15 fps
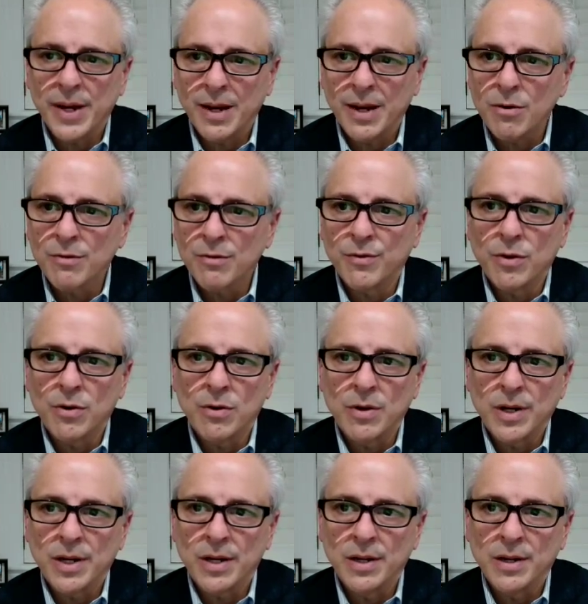
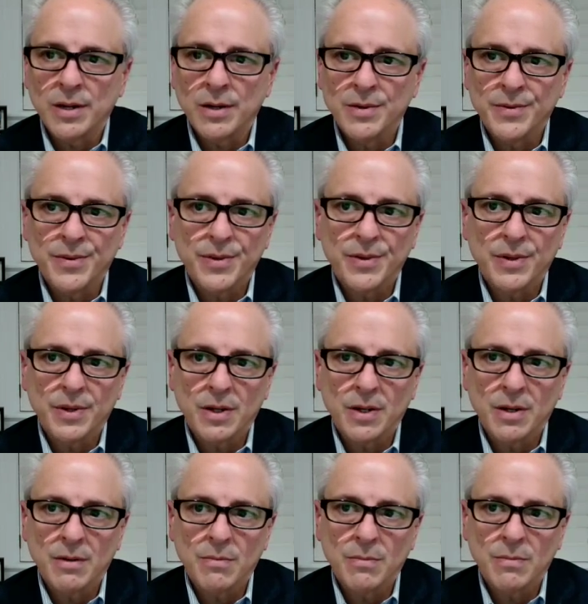powerful and
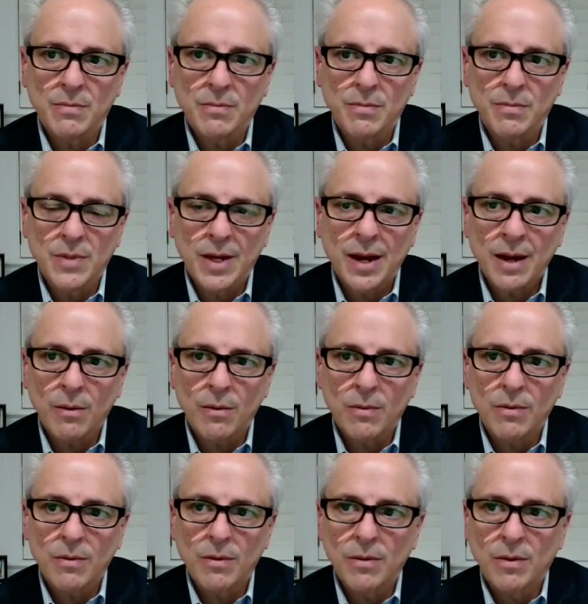not
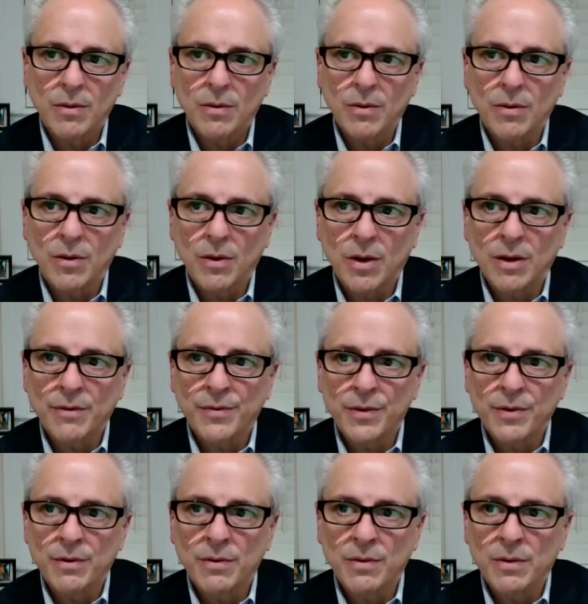
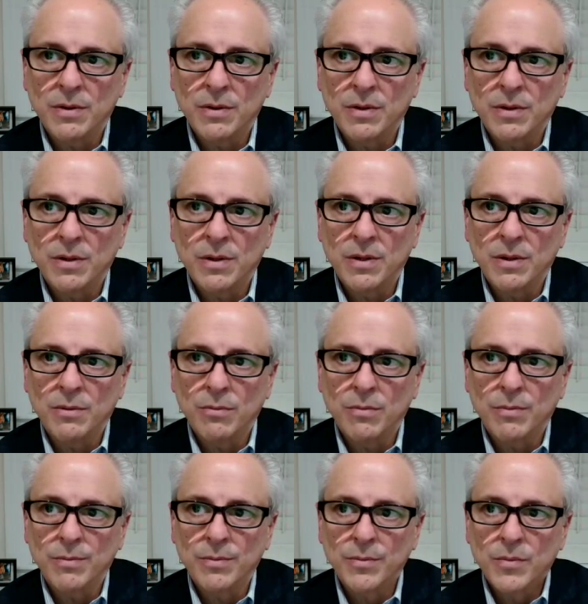often
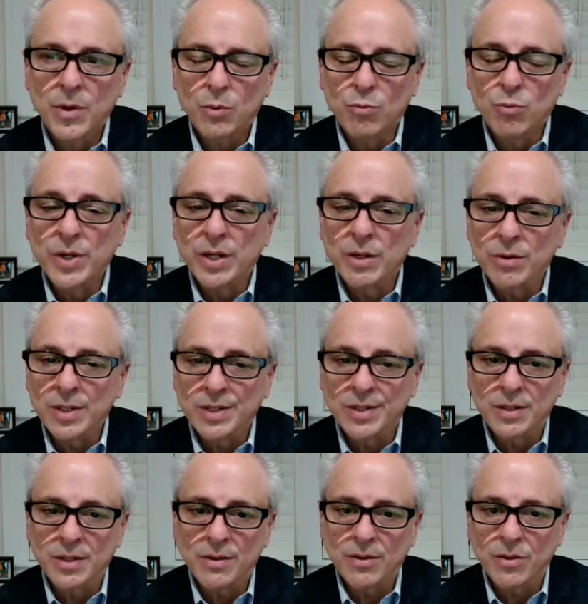
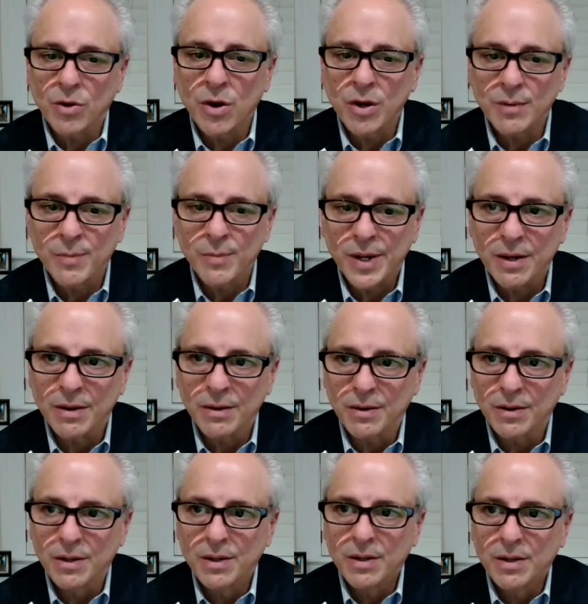rigorously thought
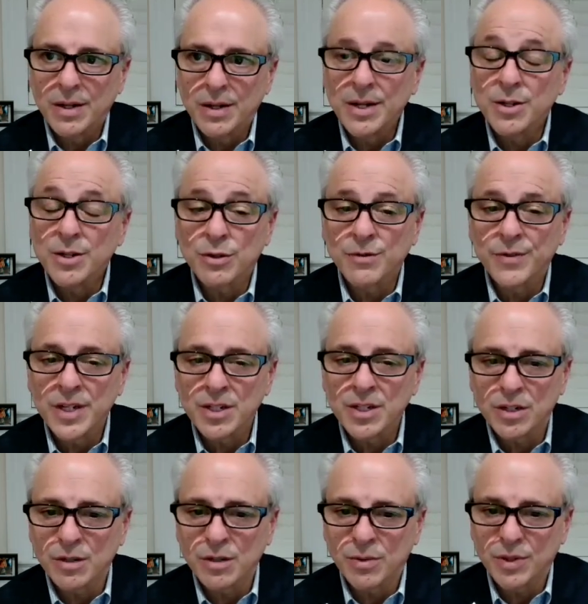about
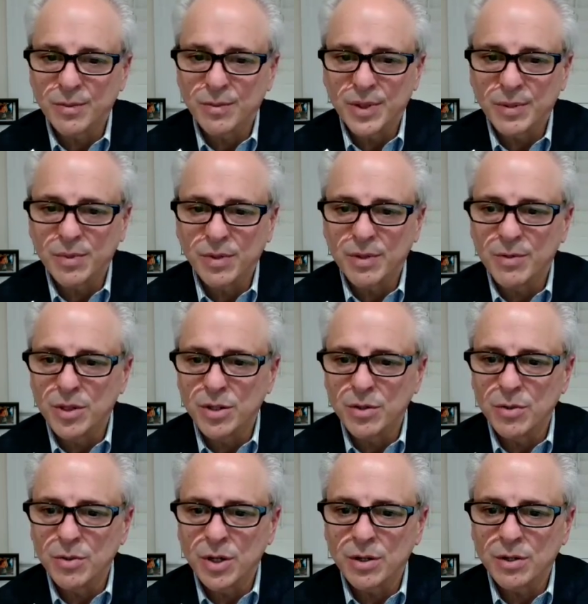intervention with people. I mean,
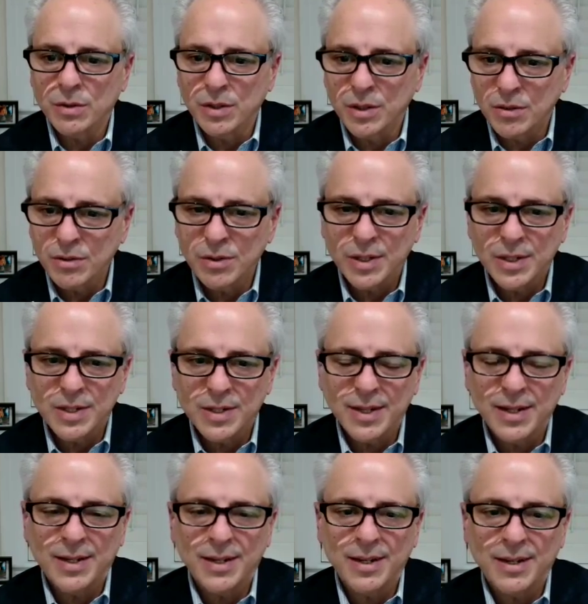you are literally
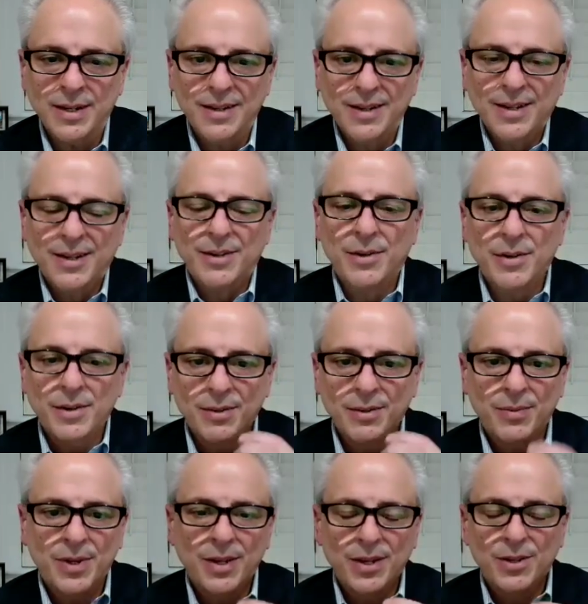taking,
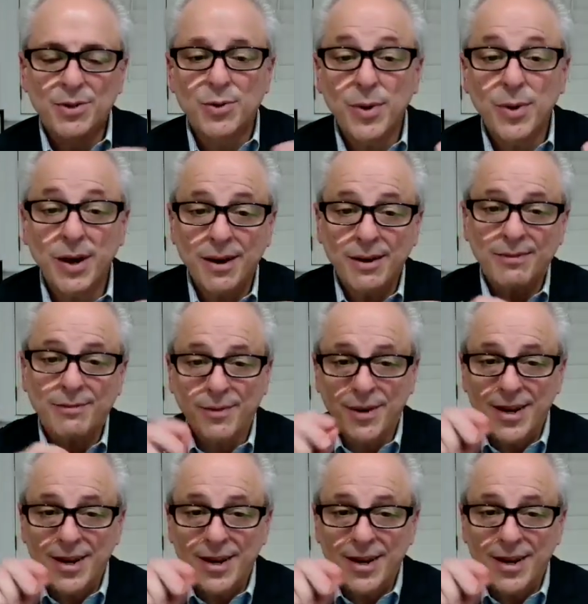you are